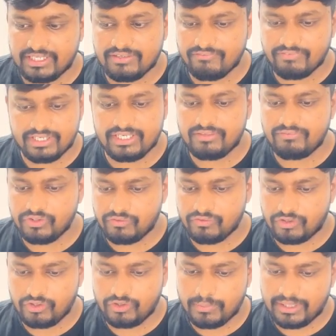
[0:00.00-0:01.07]
ki where do you
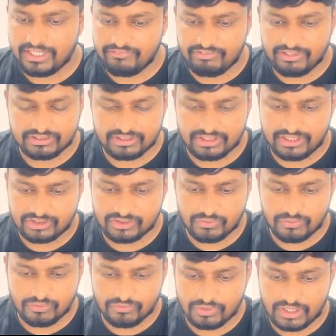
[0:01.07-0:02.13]
want to manufacture it.
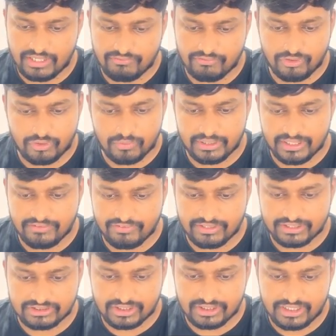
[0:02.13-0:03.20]
So I want to
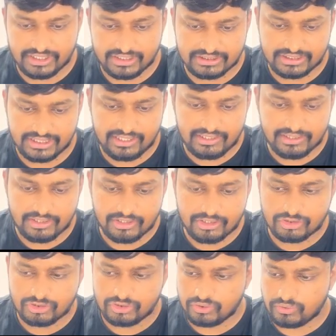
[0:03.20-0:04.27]
manufacture it inside
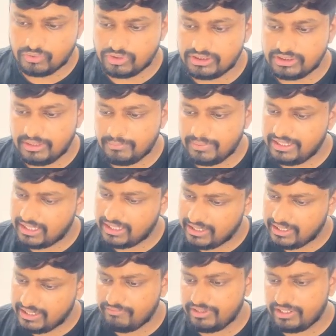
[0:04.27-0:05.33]
stores, and my
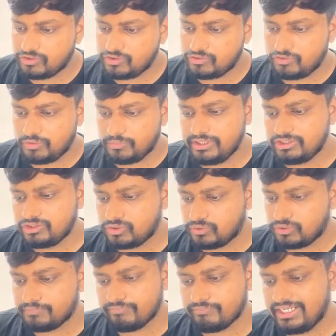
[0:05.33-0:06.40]
target warehouse would be
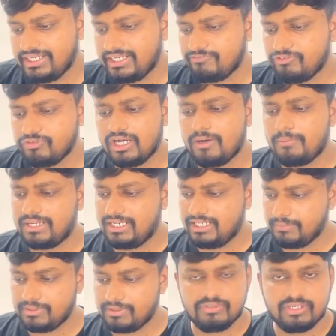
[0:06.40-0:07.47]
store, right? If you have
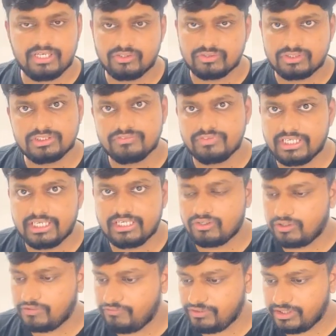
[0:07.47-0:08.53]
multiple warehouses, we can
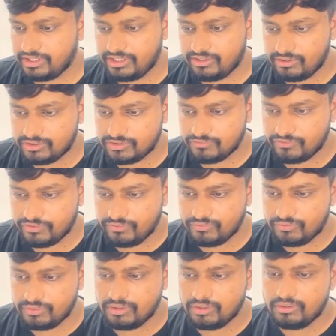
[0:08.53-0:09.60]
configure it also for you,
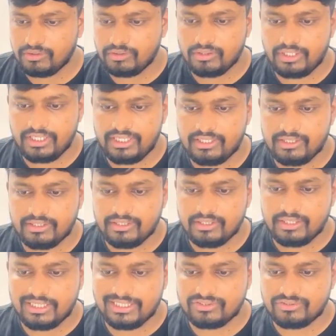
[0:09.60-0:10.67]
right?
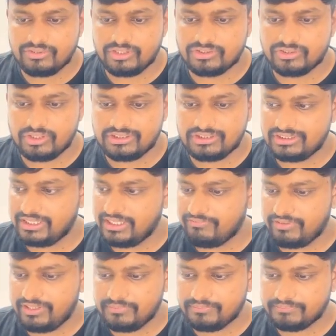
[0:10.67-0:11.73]
As soon as you'll save
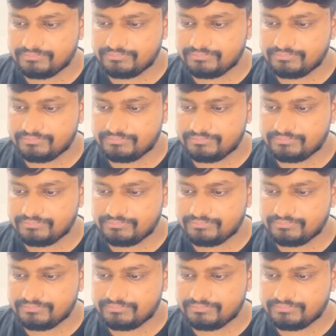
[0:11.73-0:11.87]
it